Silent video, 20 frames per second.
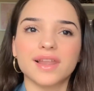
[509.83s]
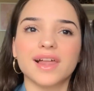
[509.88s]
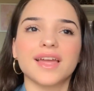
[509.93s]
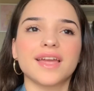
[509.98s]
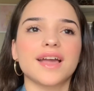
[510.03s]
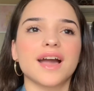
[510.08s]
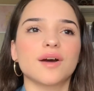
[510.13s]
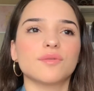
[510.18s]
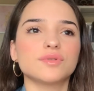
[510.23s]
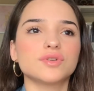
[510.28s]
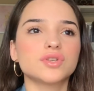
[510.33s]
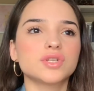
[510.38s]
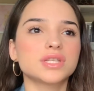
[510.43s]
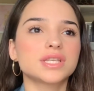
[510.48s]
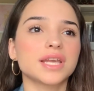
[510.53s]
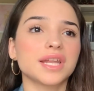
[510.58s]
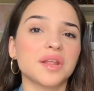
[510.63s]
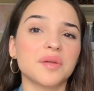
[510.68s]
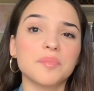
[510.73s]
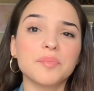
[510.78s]
Like I was
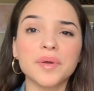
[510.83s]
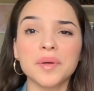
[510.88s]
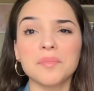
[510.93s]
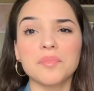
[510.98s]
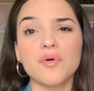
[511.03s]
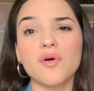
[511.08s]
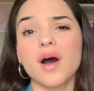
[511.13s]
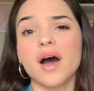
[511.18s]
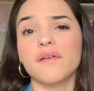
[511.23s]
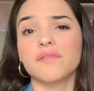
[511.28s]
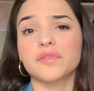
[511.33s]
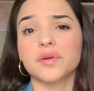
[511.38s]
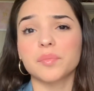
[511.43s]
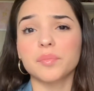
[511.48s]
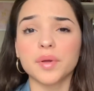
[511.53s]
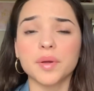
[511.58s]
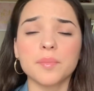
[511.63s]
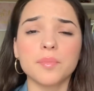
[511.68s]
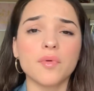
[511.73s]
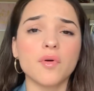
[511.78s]
just getting pimple after
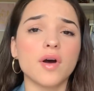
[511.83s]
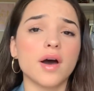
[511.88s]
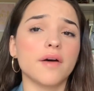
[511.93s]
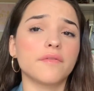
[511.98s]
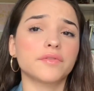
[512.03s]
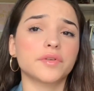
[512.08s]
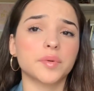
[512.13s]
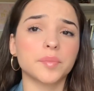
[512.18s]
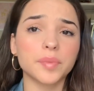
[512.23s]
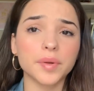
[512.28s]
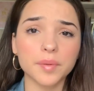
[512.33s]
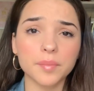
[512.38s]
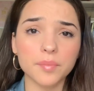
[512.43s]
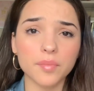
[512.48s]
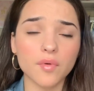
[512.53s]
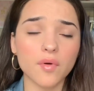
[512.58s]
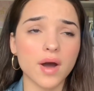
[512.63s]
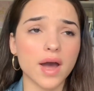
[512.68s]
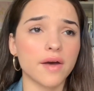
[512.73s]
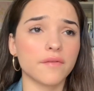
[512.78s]
pimple after
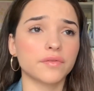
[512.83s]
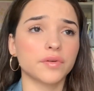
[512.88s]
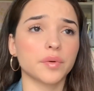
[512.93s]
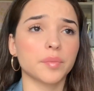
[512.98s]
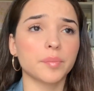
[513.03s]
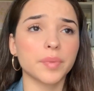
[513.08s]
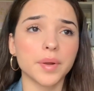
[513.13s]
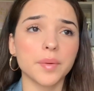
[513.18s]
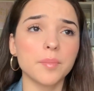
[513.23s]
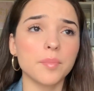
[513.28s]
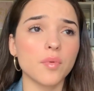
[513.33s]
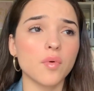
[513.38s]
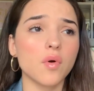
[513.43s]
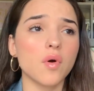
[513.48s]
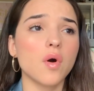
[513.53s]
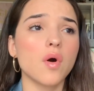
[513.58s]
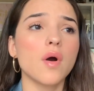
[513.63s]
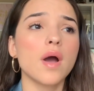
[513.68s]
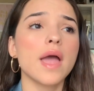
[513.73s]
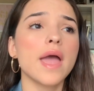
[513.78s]
pimple after
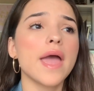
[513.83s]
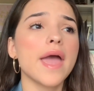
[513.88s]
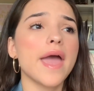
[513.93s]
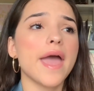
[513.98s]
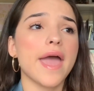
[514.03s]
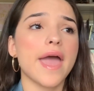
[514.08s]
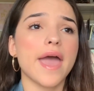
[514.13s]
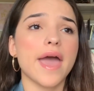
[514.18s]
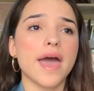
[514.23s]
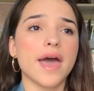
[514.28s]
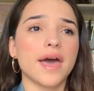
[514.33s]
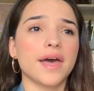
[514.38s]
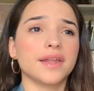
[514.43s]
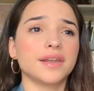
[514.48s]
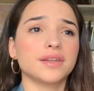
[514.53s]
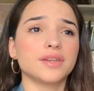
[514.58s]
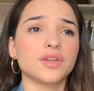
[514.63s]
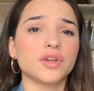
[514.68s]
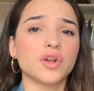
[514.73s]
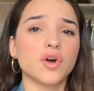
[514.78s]
pimple,
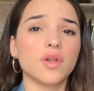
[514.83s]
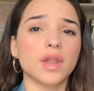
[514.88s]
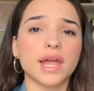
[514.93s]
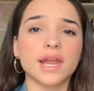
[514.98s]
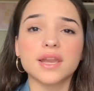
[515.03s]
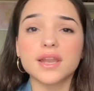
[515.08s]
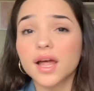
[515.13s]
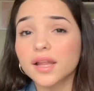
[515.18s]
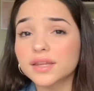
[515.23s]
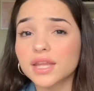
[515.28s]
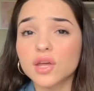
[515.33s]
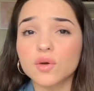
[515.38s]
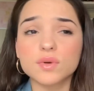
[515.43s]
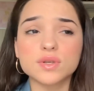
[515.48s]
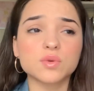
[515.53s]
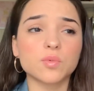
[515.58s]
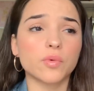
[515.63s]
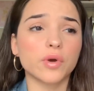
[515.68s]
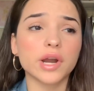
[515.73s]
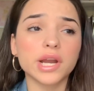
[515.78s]
and you know, like nothing
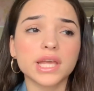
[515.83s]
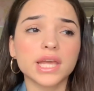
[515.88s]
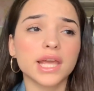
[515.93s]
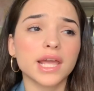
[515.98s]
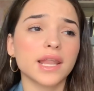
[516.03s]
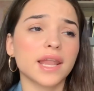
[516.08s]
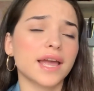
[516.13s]
was working.